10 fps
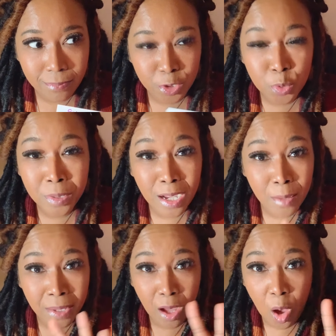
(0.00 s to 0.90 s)
you
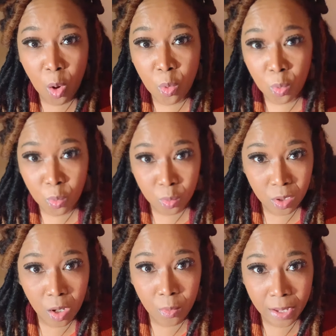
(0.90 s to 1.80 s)
becoming whole,
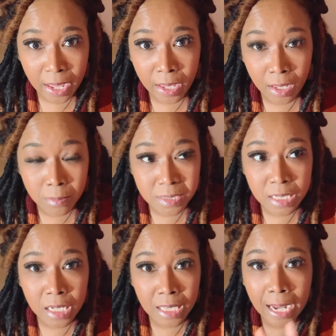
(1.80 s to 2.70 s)
okay? I'm
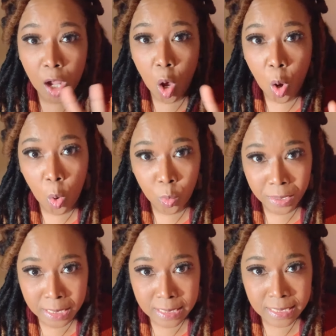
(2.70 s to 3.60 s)
seeing like a
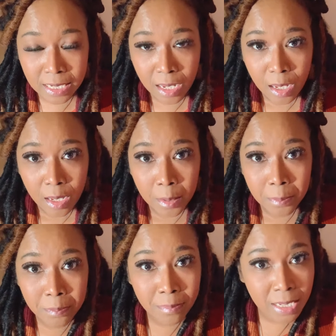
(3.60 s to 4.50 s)
wholeness
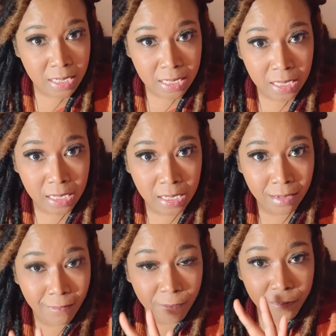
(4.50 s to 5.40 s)
mentally,
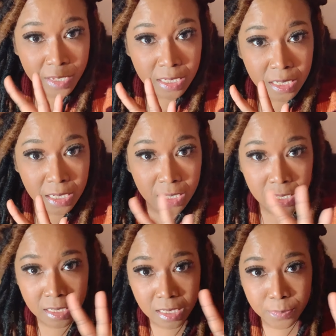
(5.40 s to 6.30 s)

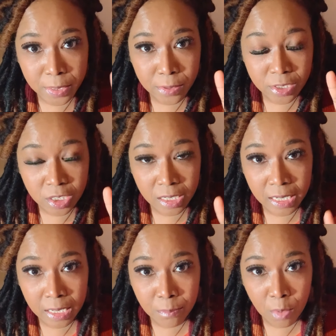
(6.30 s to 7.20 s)
physically, spiritually,
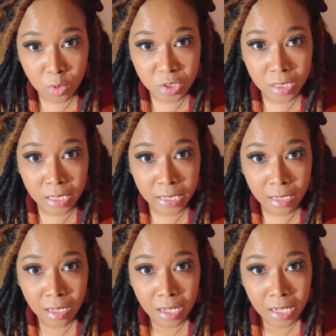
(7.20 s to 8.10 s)
emotionally.
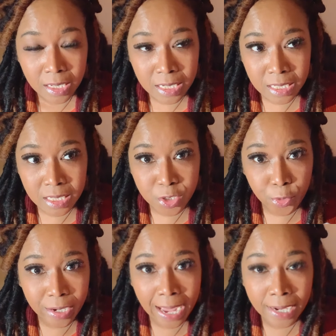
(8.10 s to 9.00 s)
This is
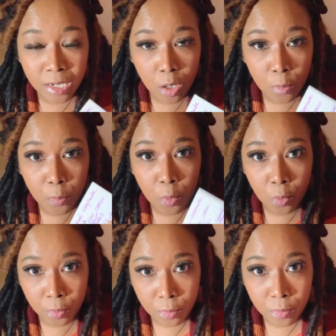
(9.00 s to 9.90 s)
creating a
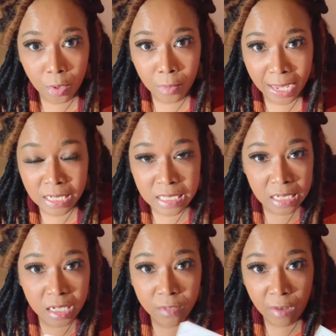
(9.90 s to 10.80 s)
portal, okay, to the
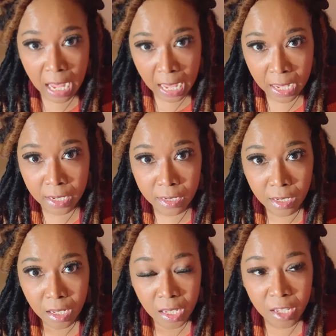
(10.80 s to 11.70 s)
divine.
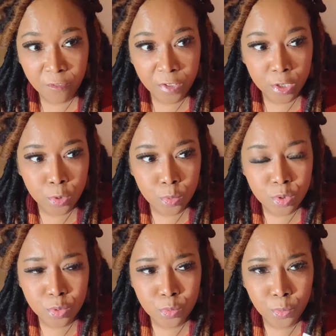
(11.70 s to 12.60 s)
And for you
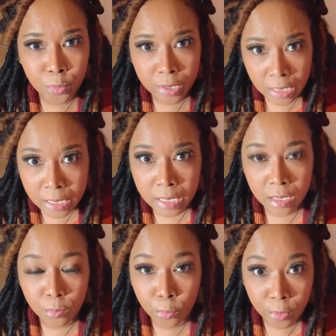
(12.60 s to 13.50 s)
to really,
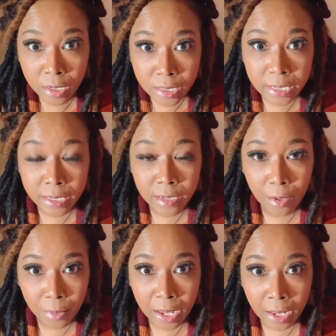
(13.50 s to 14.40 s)
really,
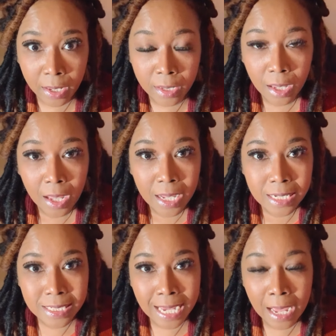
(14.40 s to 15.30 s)
okay,
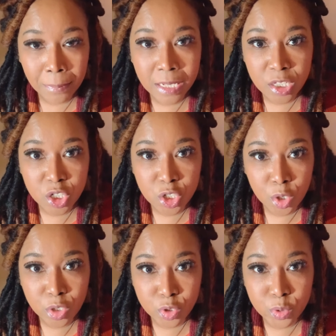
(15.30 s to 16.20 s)
tap into
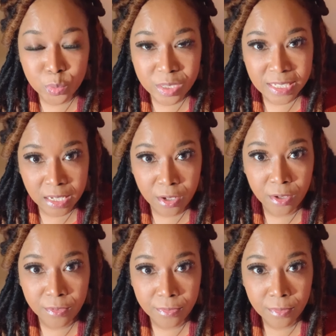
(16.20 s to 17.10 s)
your true self
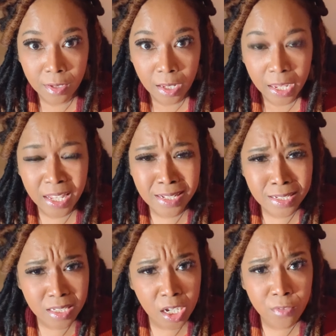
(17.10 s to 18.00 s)
and
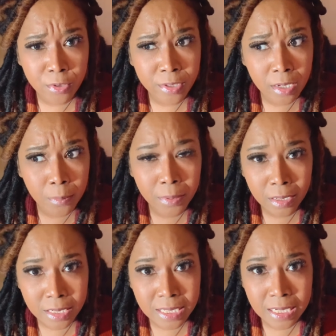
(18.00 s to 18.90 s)
discover the
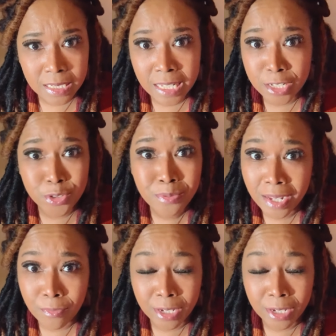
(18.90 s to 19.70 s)
abilities that you never